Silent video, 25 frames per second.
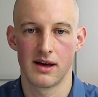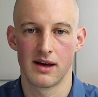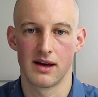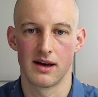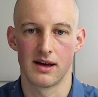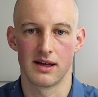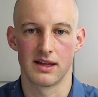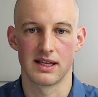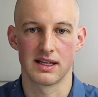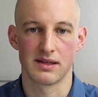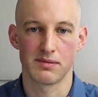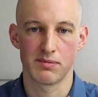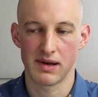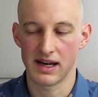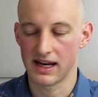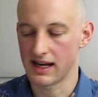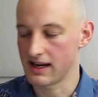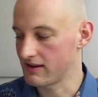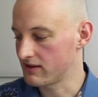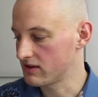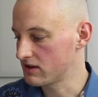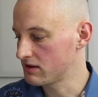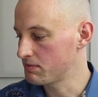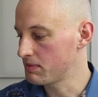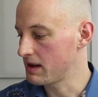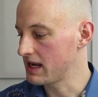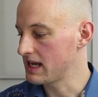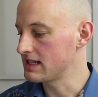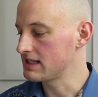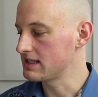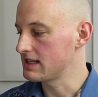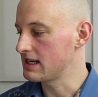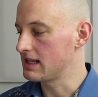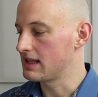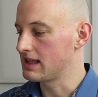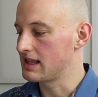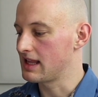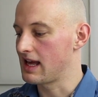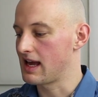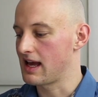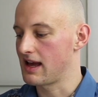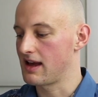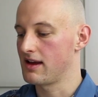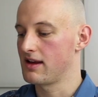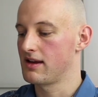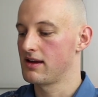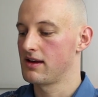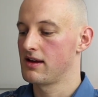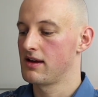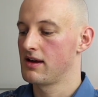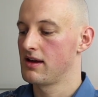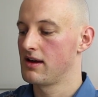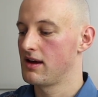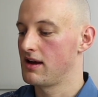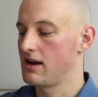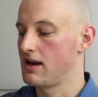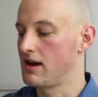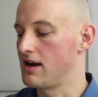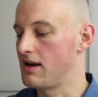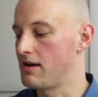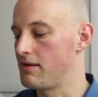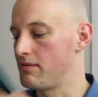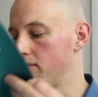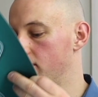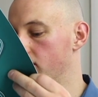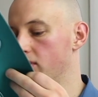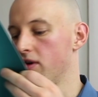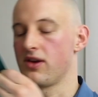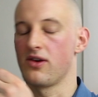There's plenty of space in there for